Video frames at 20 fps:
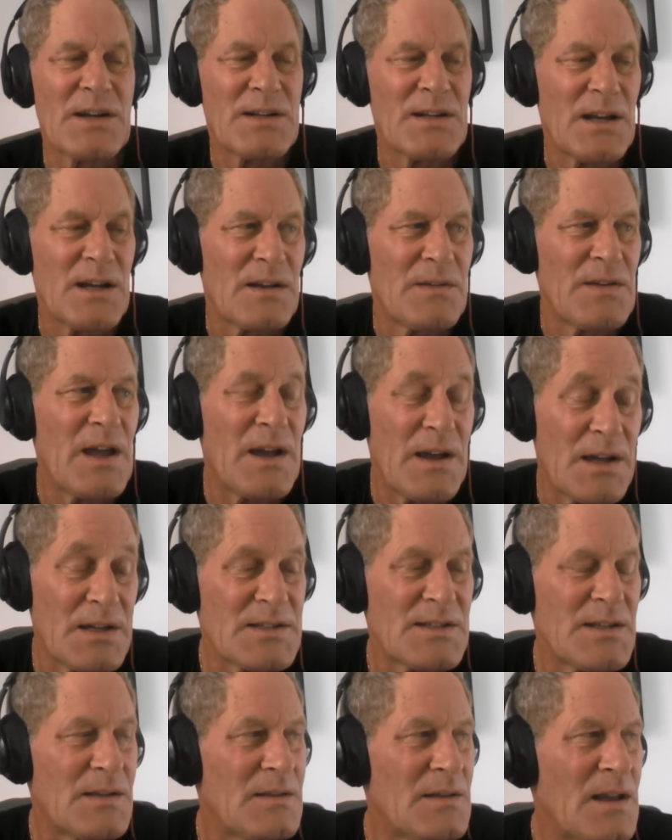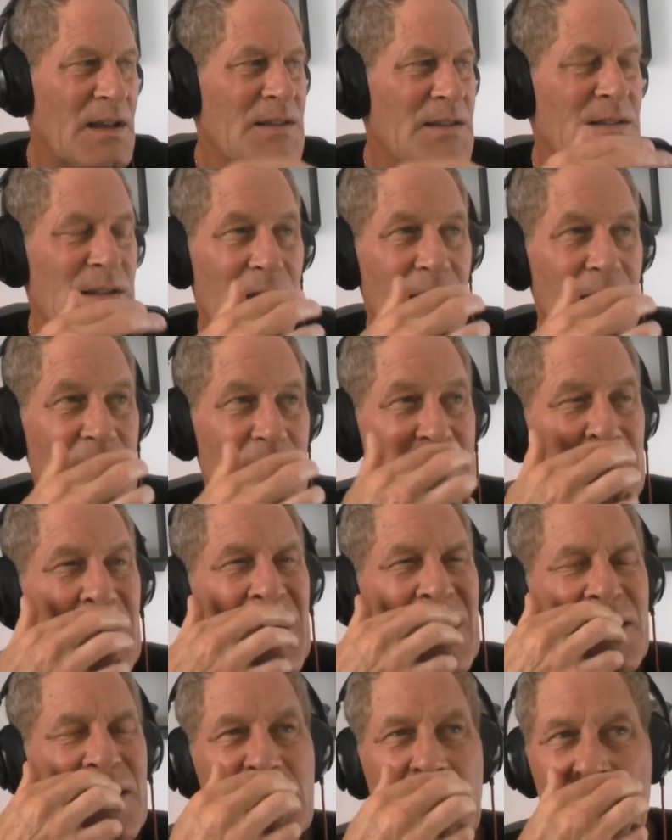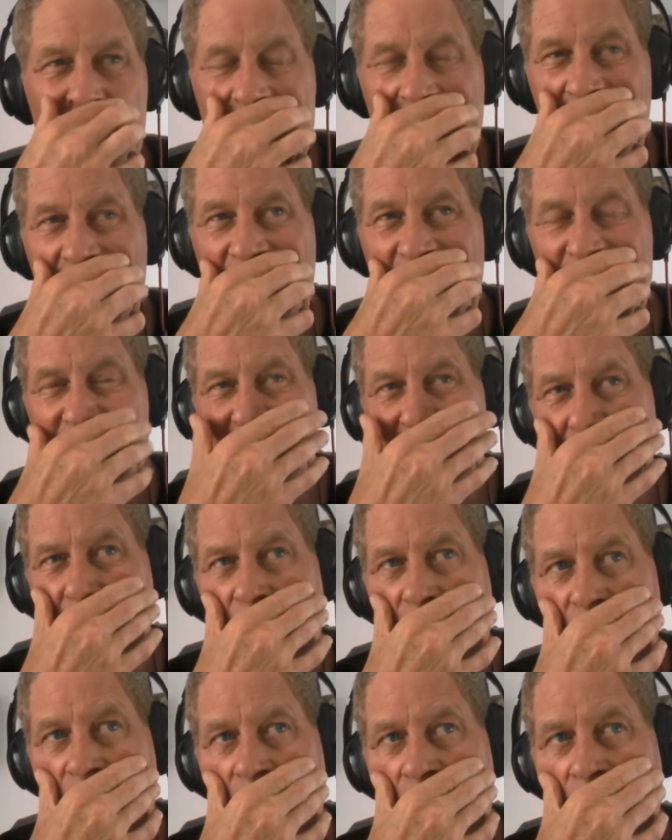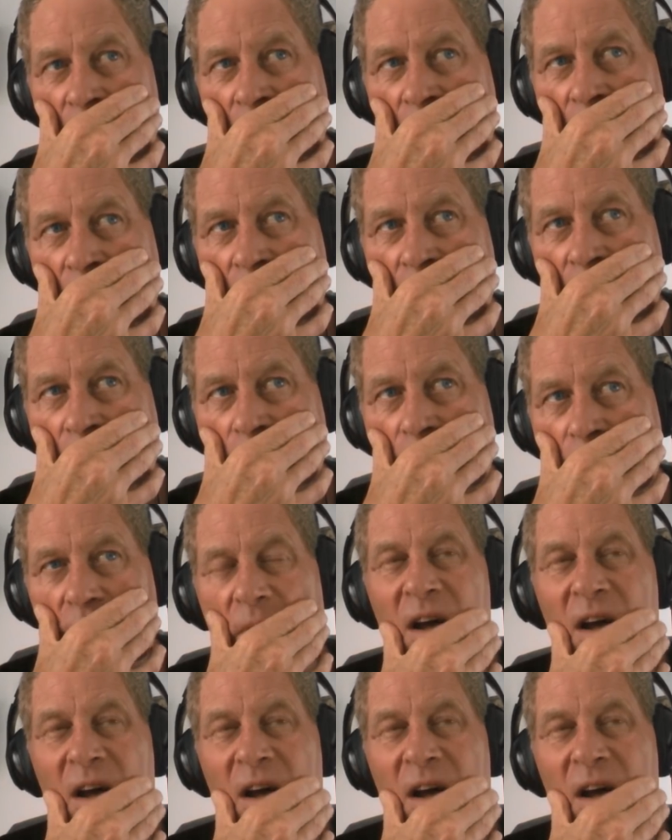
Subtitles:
But yeah, it's amazing. So that's the.